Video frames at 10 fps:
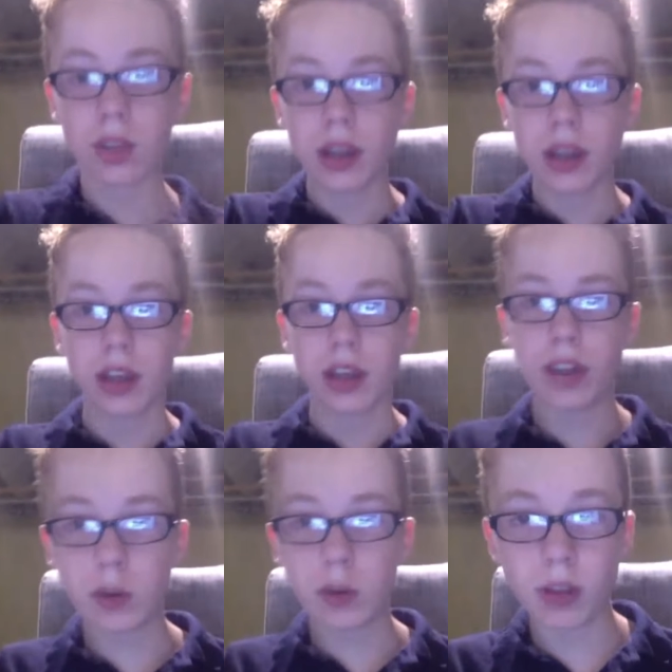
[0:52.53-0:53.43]
if
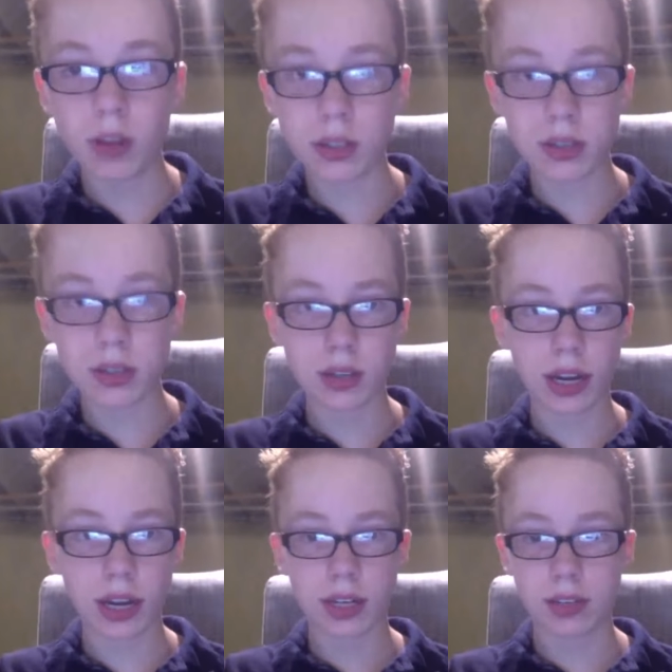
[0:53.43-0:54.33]
anyone wants
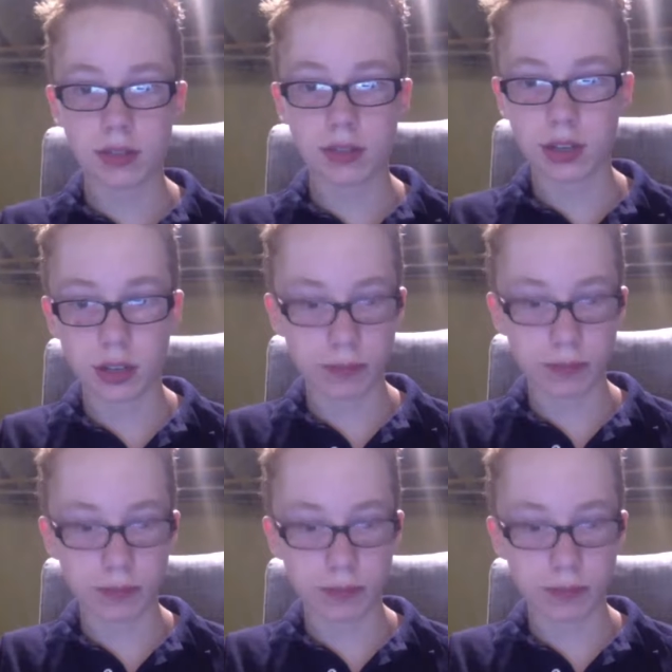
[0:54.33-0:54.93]
to